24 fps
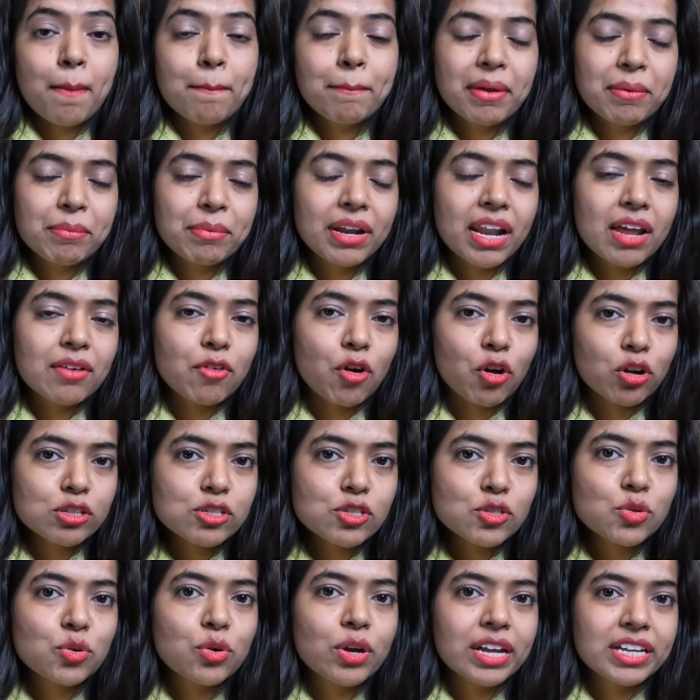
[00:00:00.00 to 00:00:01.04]
People have
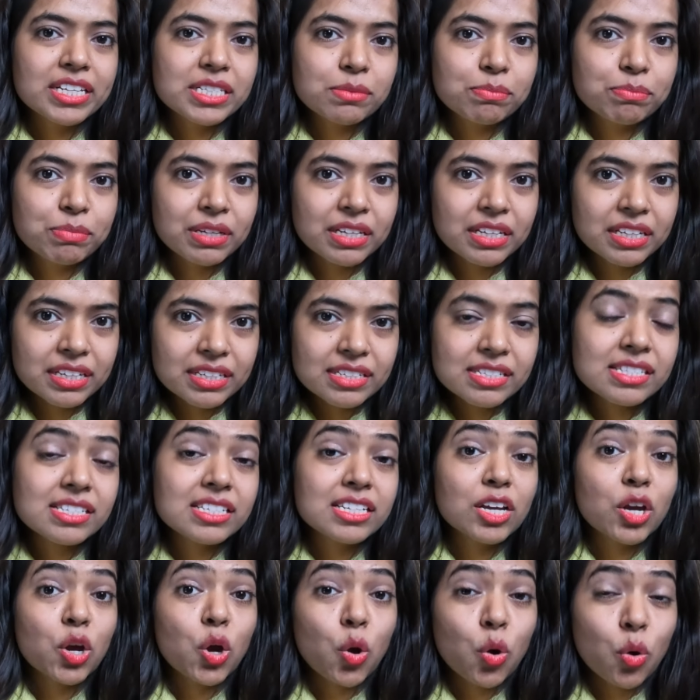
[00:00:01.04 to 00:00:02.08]
also
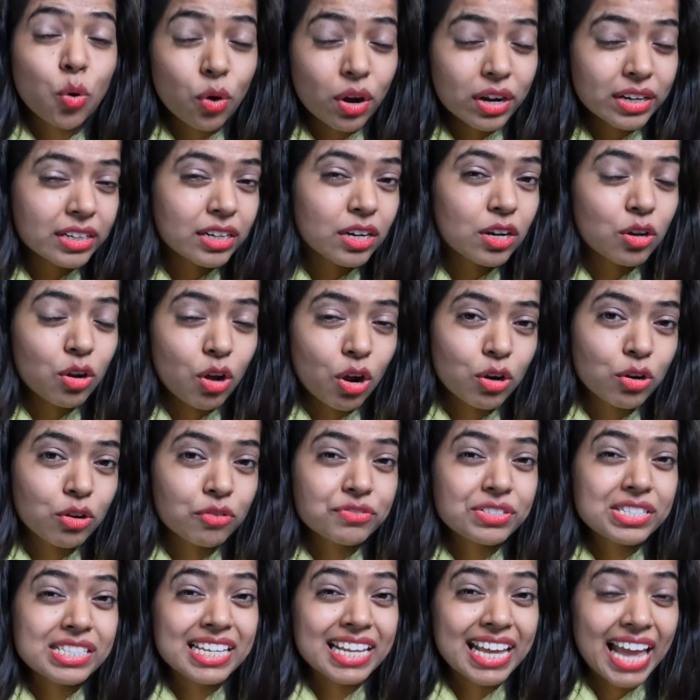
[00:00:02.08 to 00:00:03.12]
experienced quite a lot
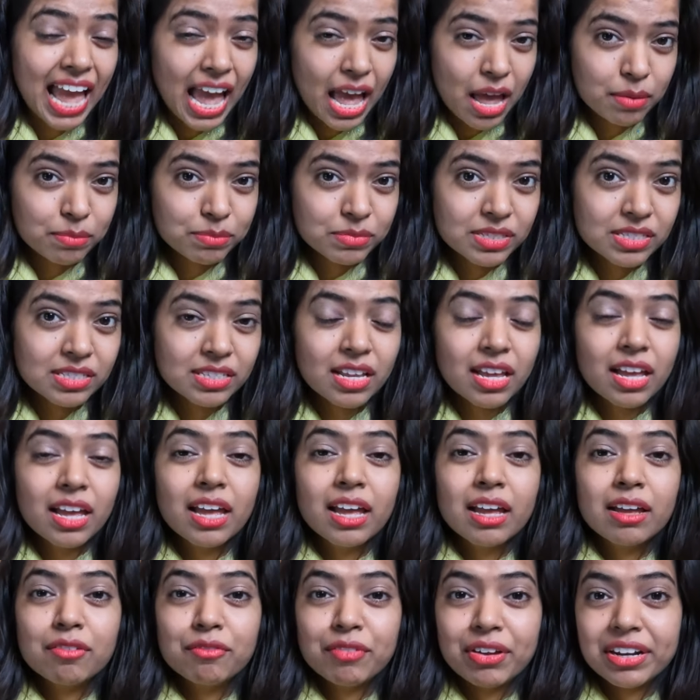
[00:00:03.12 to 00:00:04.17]
of scams
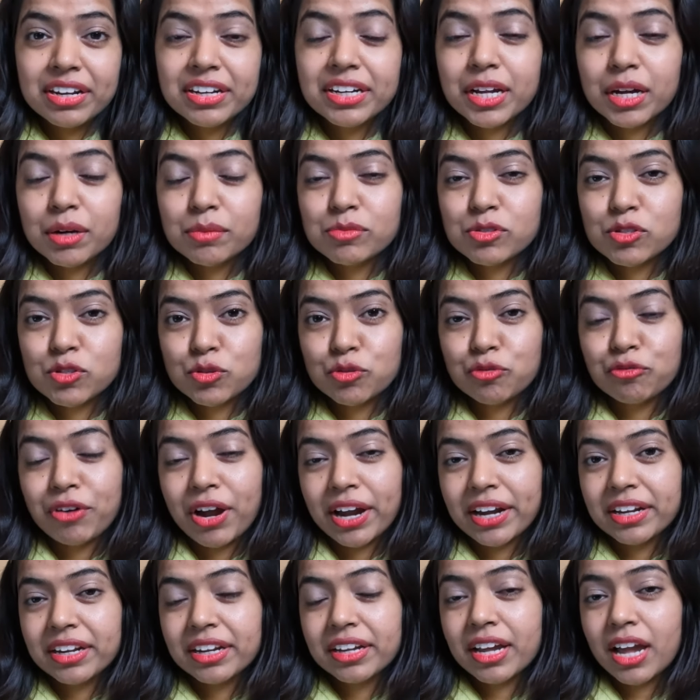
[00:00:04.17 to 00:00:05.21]
when it comes to
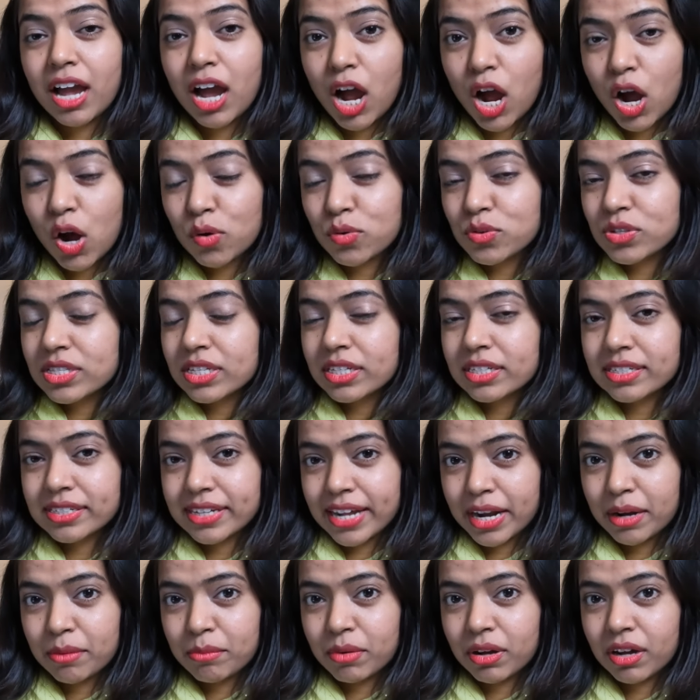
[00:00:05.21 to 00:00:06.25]
finding a house in
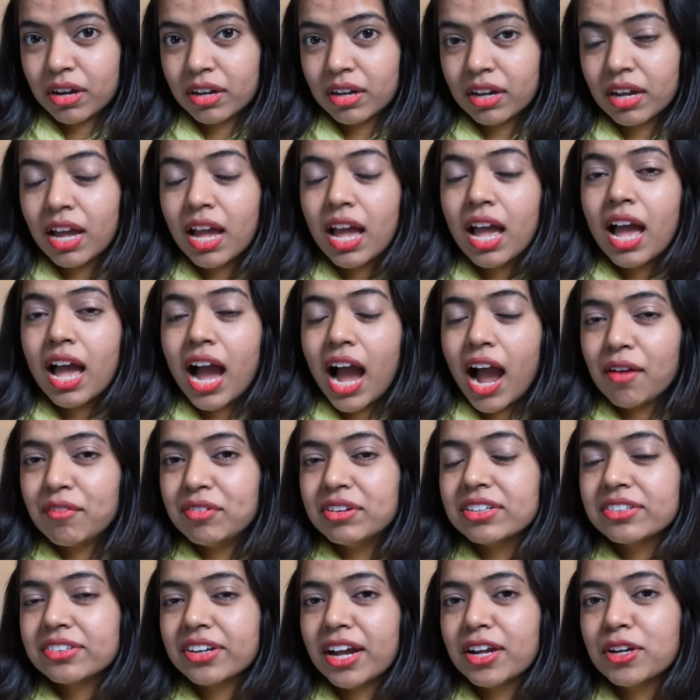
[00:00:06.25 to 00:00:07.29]
Denmark. I
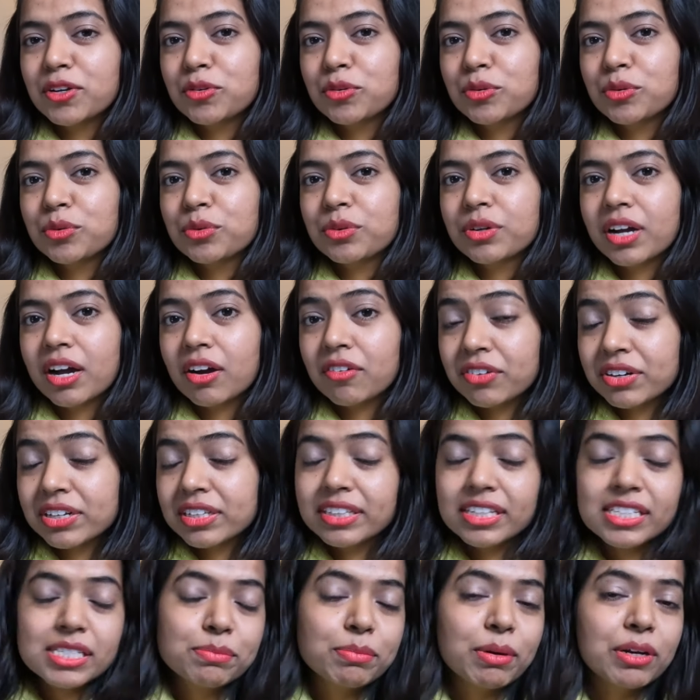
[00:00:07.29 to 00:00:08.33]
will try to cover
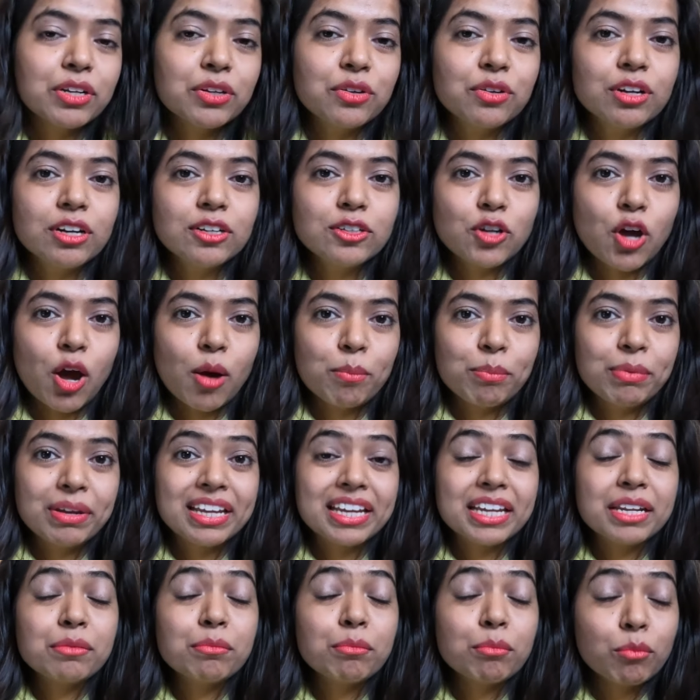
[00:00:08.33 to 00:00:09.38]
this particular
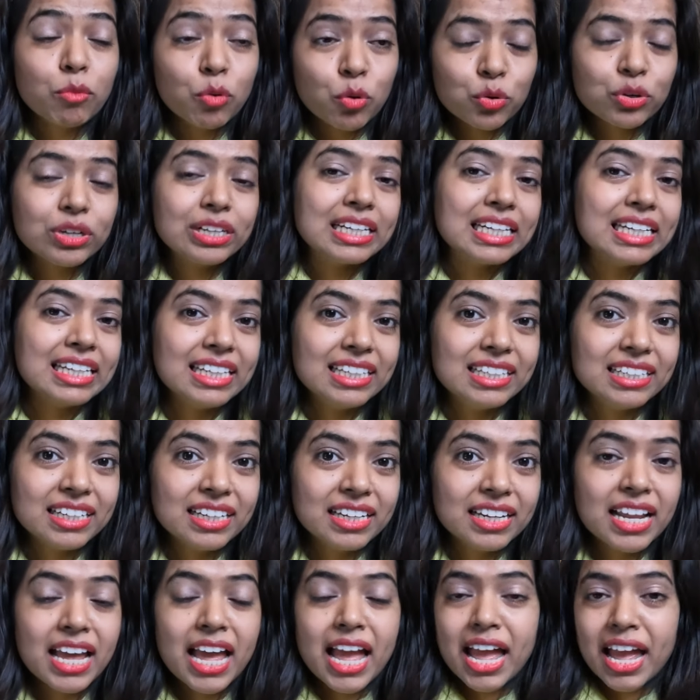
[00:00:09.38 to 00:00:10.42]
topic in more
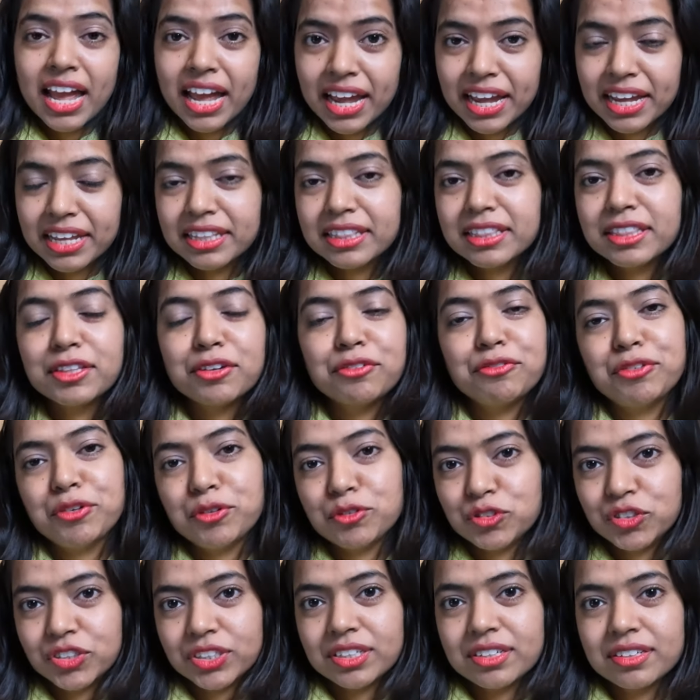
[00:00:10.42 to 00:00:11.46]
detail in the
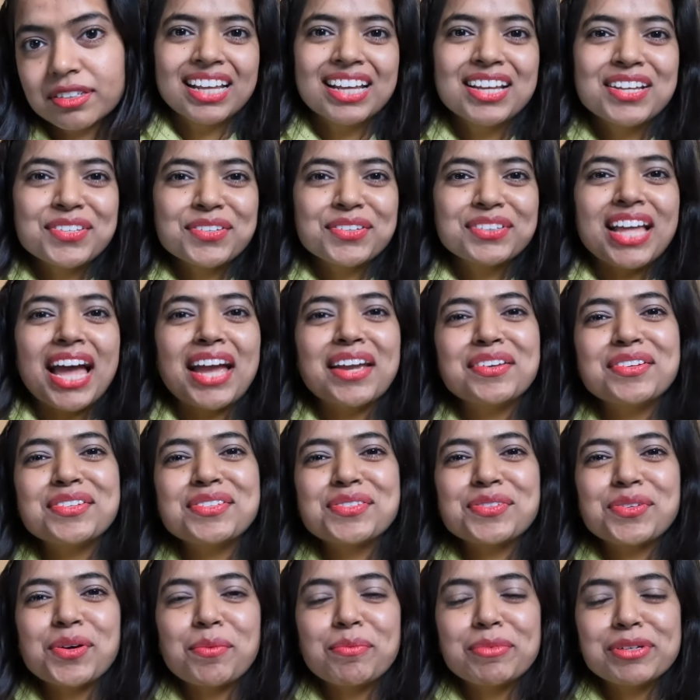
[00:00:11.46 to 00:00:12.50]
future. So thank you
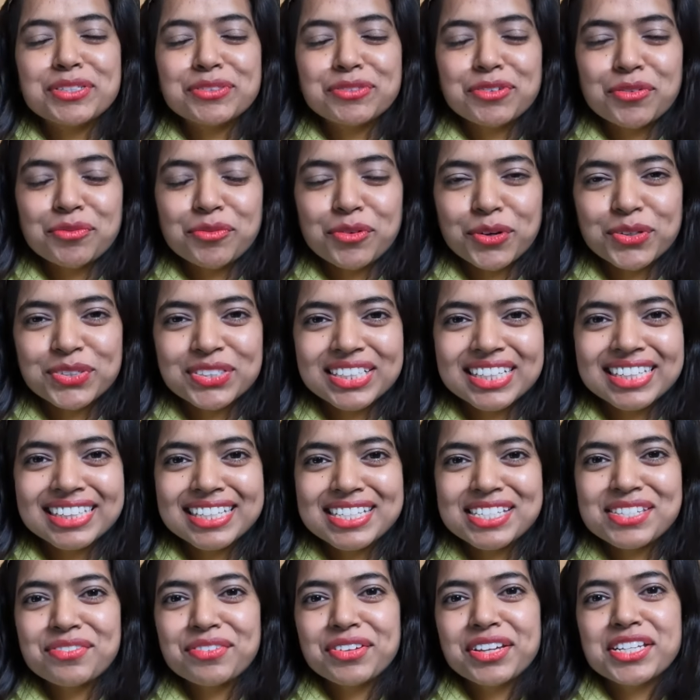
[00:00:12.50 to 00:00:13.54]
so much for watching
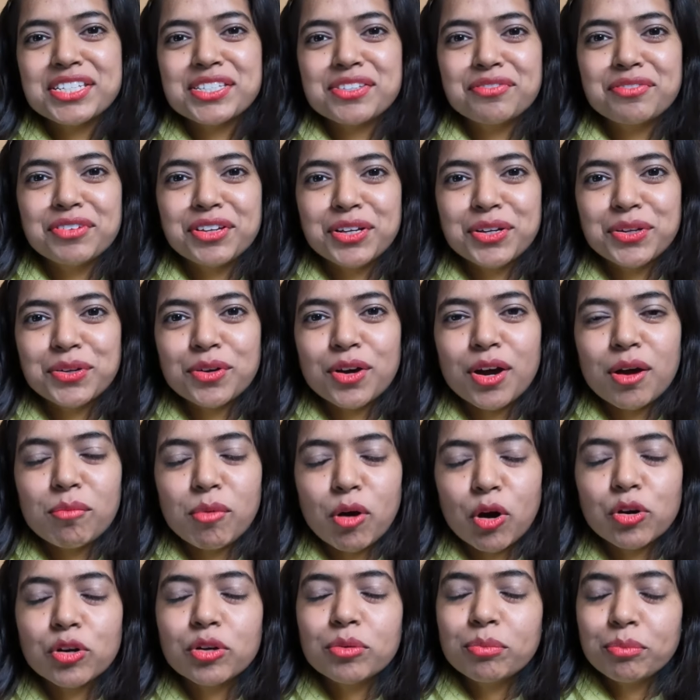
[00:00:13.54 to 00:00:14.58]
this week's video
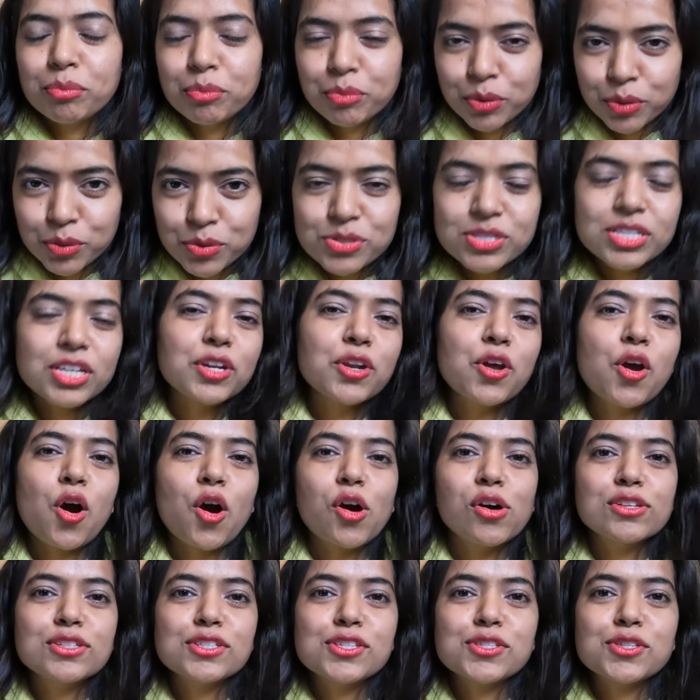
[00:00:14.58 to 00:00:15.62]
about pros and
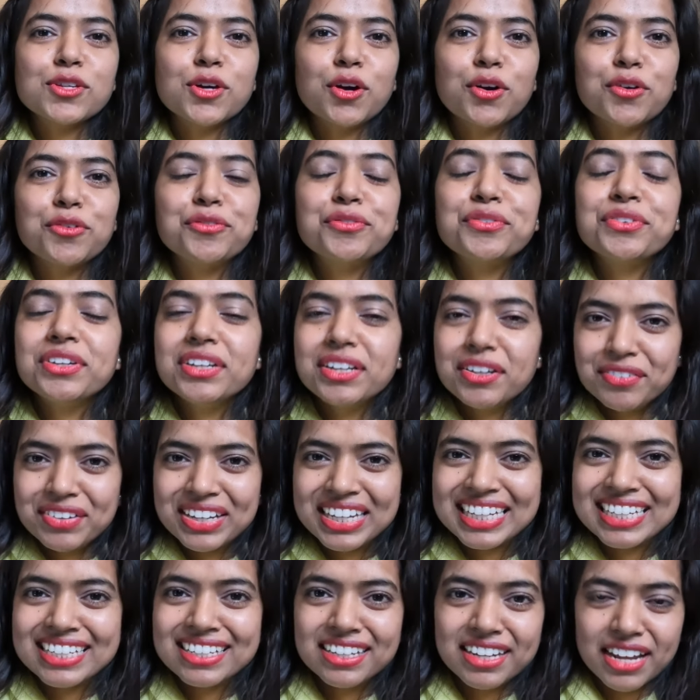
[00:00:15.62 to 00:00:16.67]
cons of
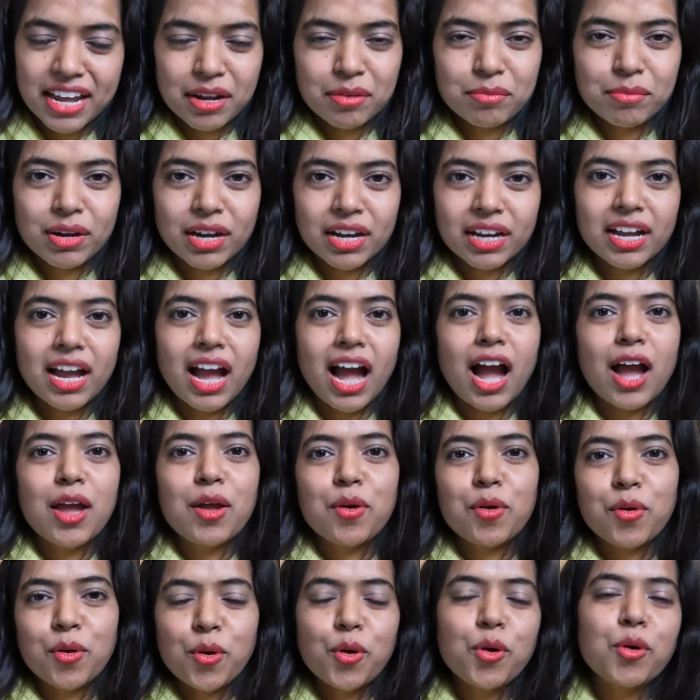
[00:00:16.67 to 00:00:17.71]
living in Denmark. I
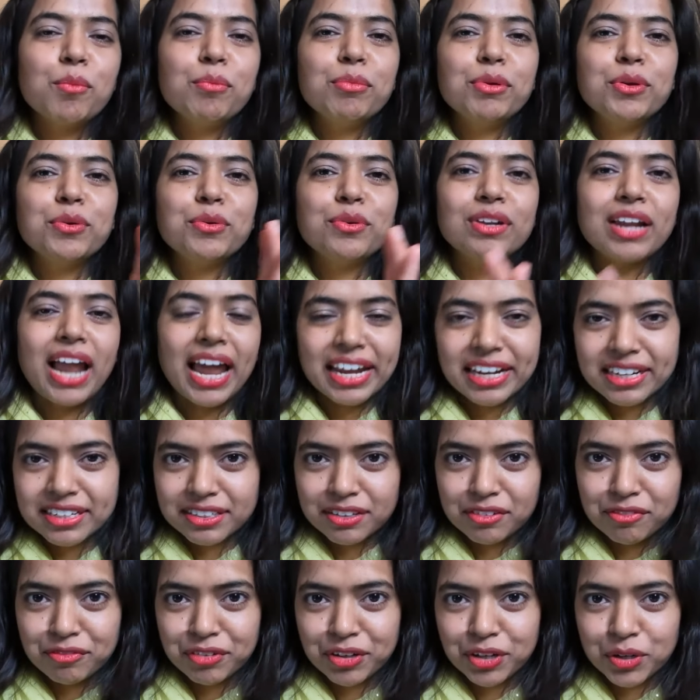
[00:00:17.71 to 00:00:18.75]
hope you liked
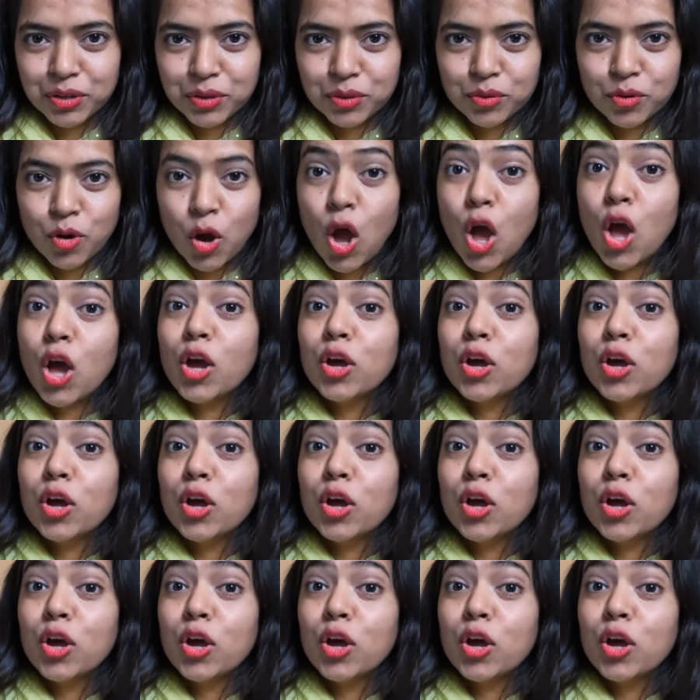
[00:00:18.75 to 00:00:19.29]
the video.